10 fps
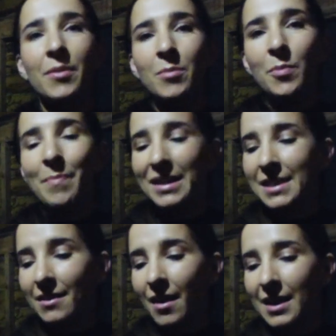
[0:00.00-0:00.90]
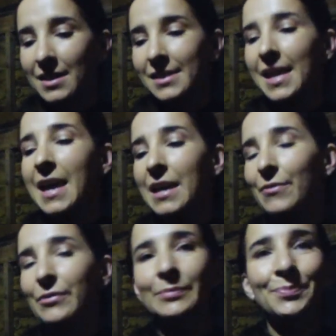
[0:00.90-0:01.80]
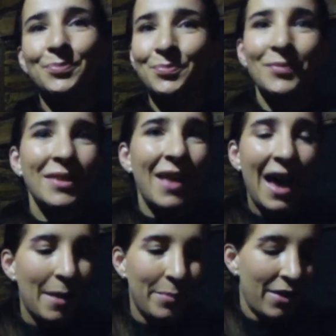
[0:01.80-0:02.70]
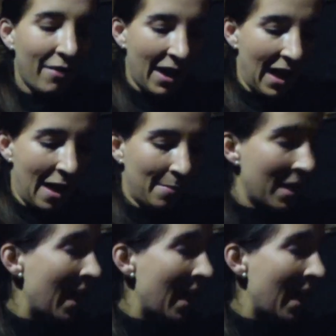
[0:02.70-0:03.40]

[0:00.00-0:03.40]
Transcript: The more bedding that I can save, the happier I am.